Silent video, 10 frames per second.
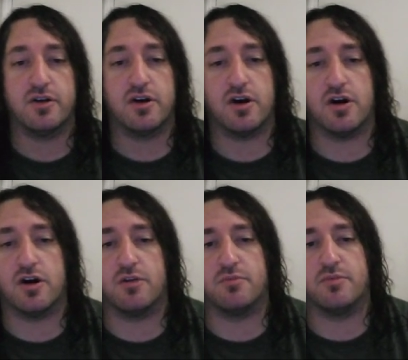
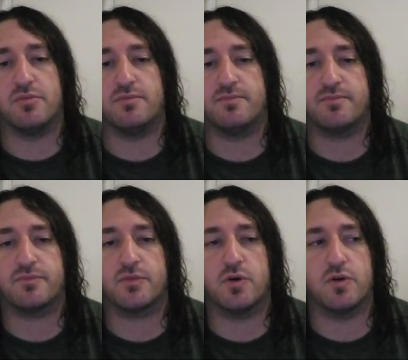um,
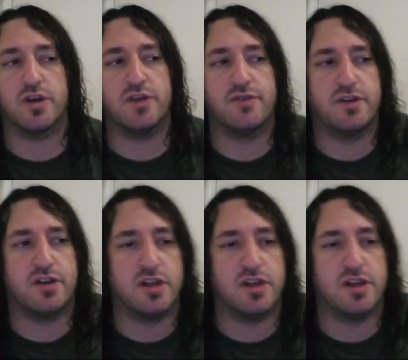or even